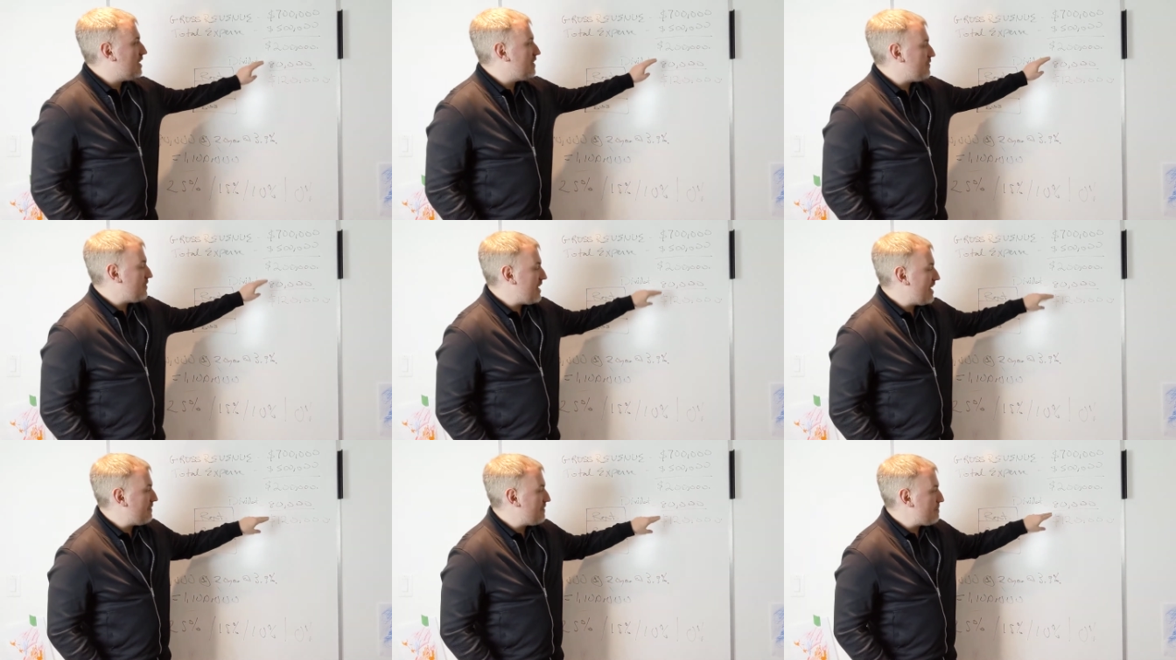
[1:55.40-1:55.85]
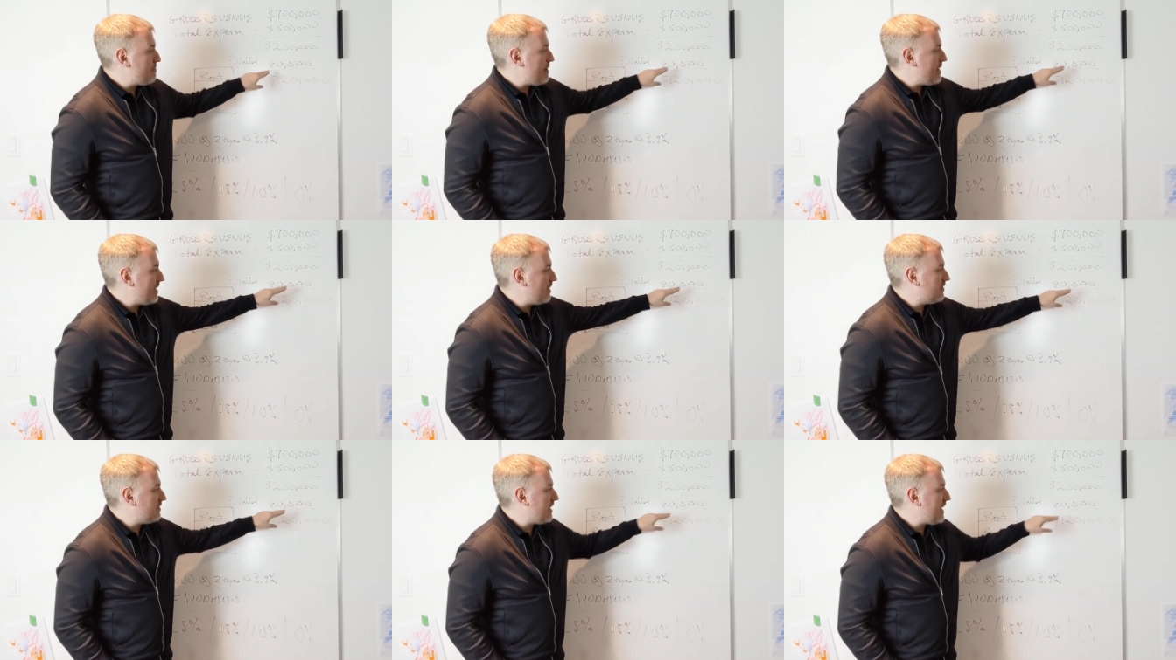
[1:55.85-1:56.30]
if you, if they
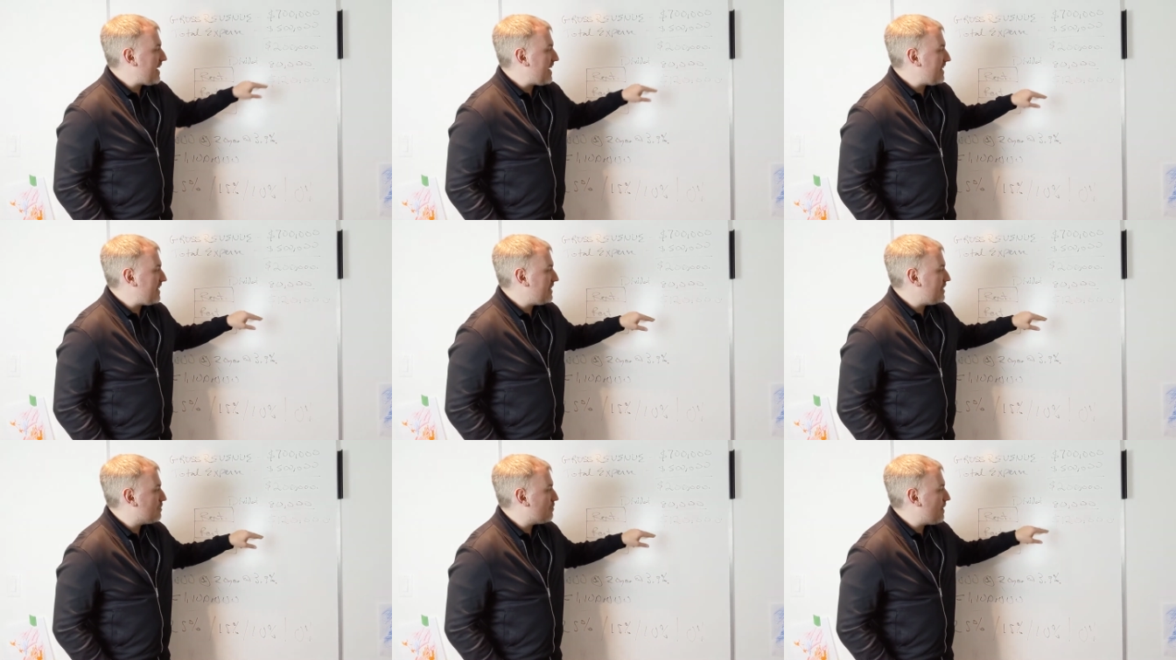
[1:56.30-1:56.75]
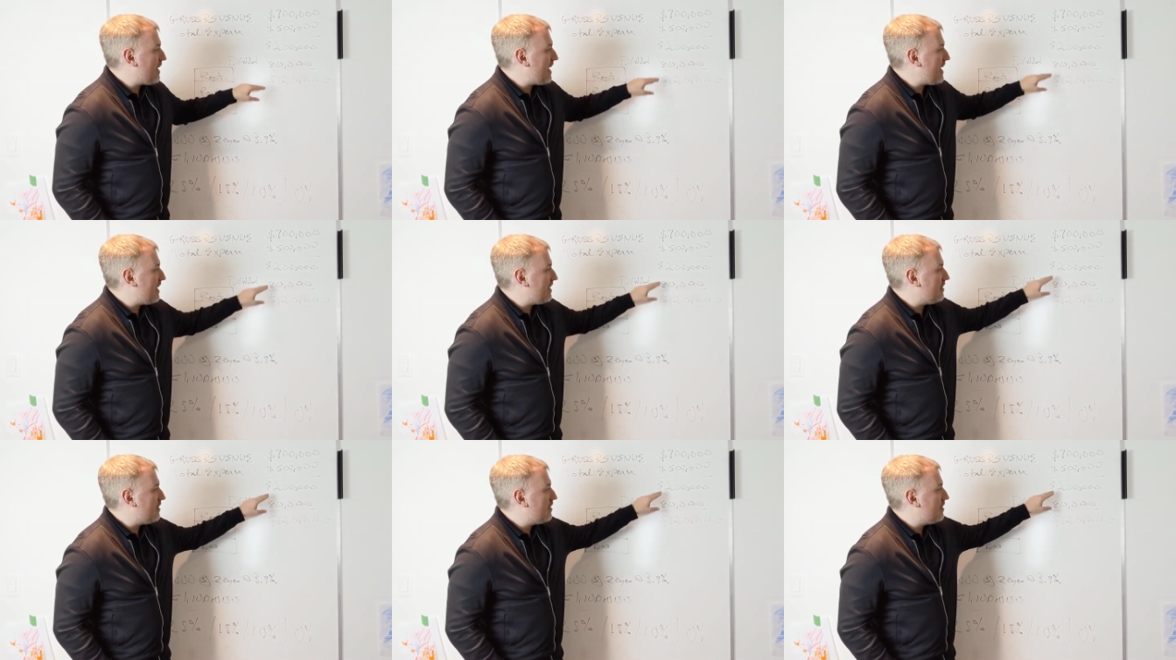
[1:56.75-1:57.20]
paid out the eighty
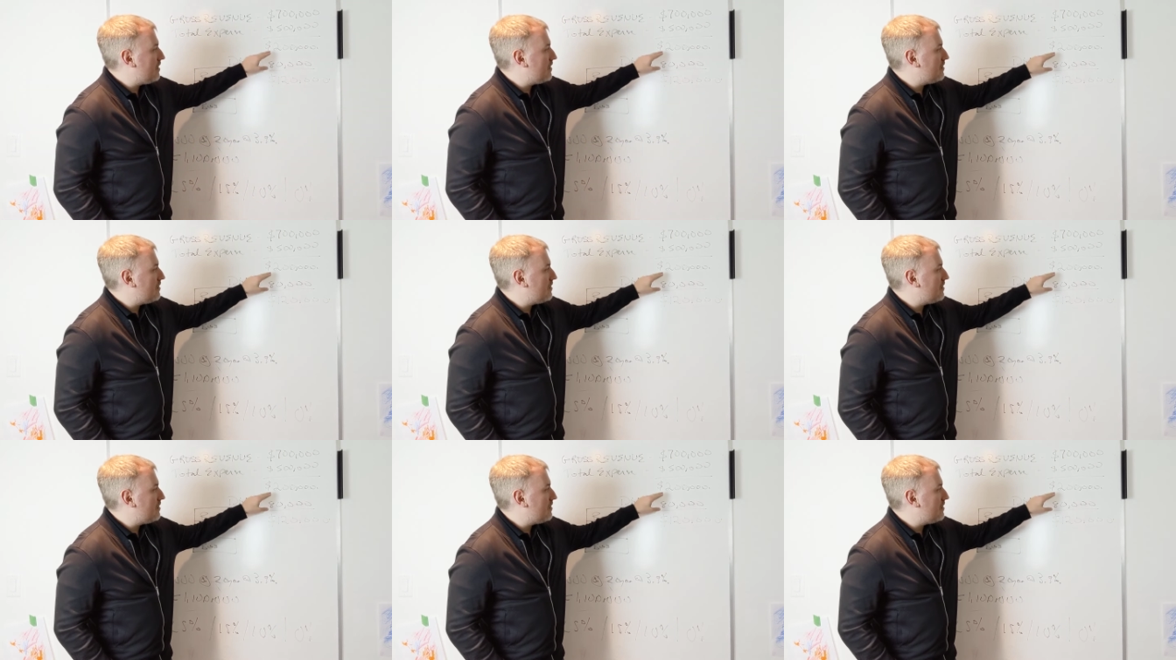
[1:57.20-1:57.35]
grand,